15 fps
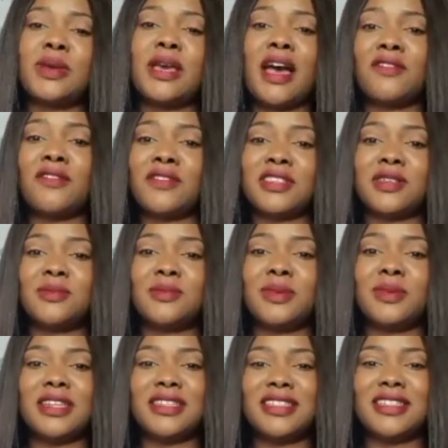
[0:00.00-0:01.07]
have
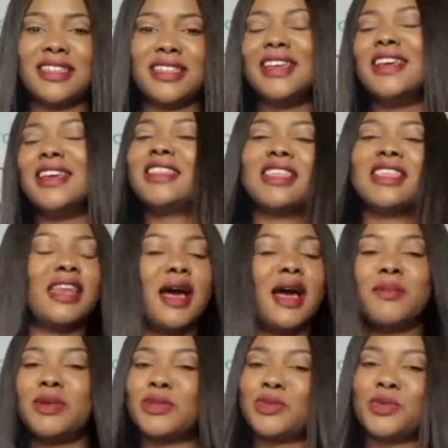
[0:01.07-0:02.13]
visibility, the
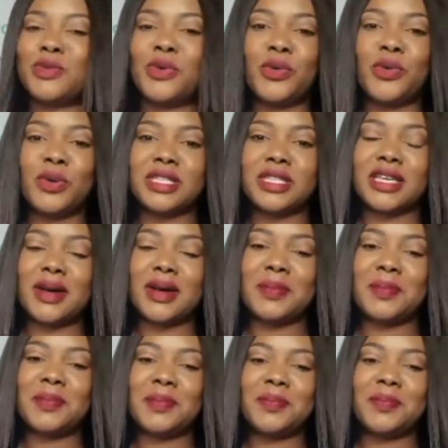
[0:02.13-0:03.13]
numbers will always come.